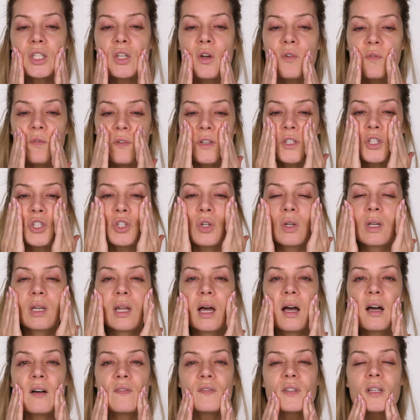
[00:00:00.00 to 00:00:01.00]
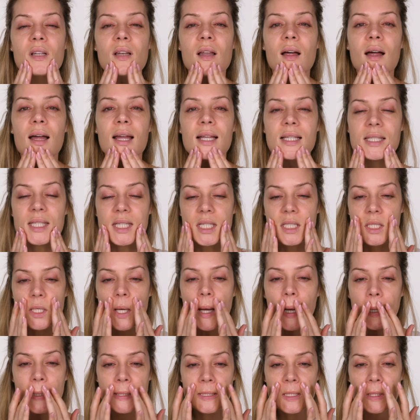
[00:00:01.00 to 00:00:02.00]
softens your laughter lines. It
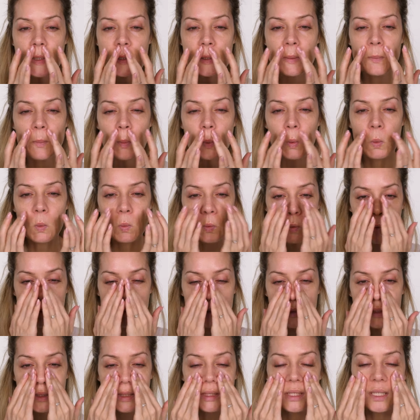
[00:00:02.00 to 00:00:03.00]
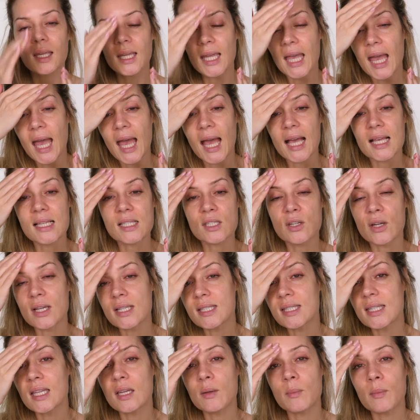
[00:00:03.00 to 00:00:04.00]
tightens pores. It has
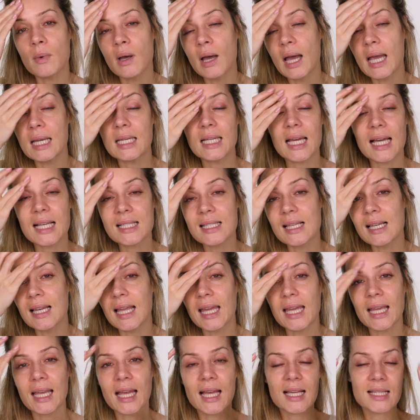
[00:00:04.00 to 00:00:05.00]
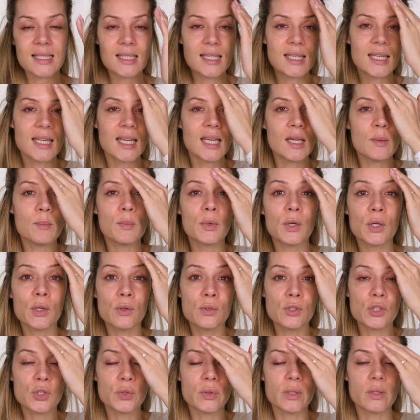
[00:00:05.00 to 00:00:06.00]
niacinamide, azelaic acid in,
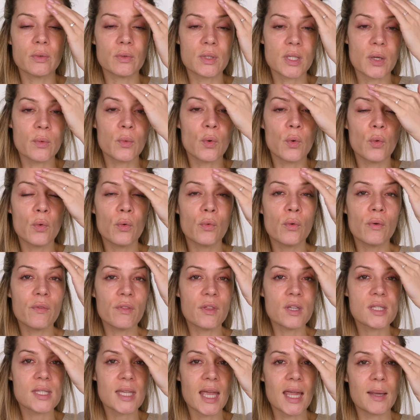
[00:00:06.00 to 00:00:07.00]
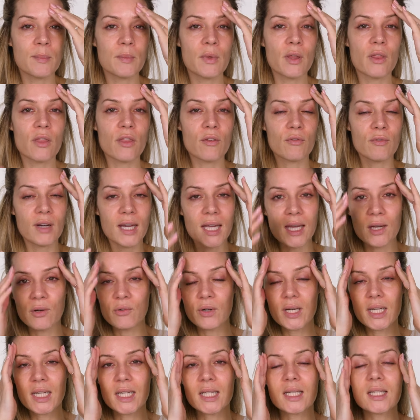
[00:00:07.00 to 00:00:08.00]
bakuchiol oil. So all of the same three
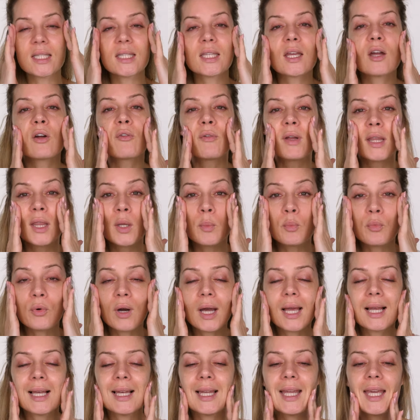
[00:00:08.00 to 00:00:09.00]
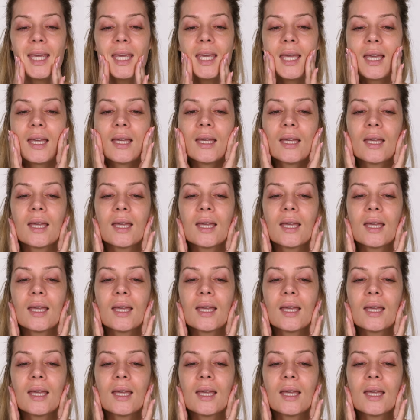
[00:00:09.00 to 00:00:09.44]
ingredients that are in the Brightly.